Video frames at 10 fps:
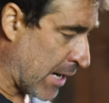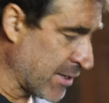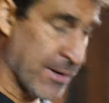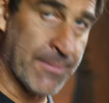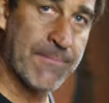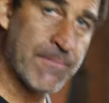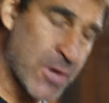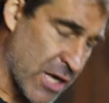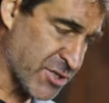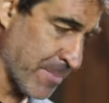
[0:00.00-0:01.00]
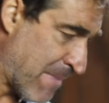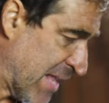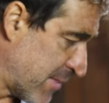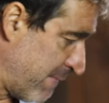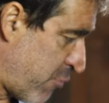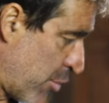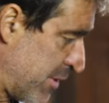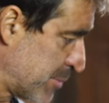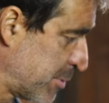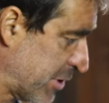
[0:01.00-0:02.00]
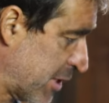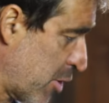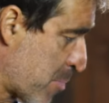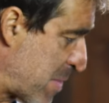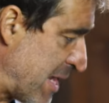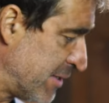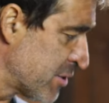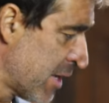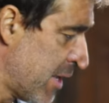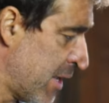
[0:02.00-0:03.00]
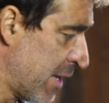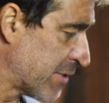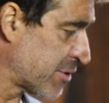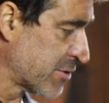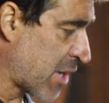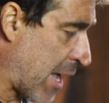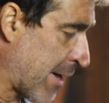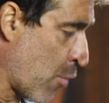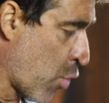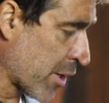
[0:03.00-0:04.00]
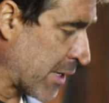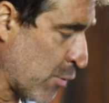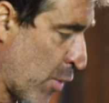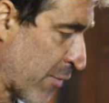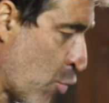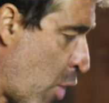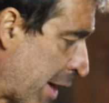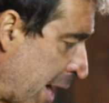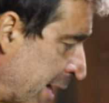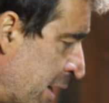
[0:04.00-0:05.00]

I didn't custom make them for this particular piece. It's just kind of working with what I